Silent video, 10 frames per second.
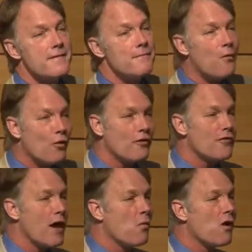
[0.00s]
more of
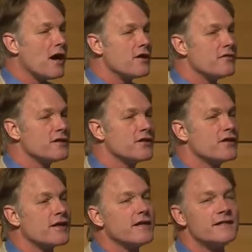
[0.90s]
that water is going
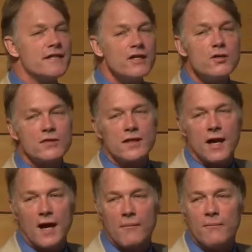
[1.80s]
to continue to
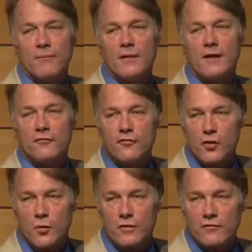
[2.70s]
come in
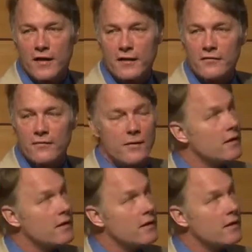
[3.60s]
fewer events.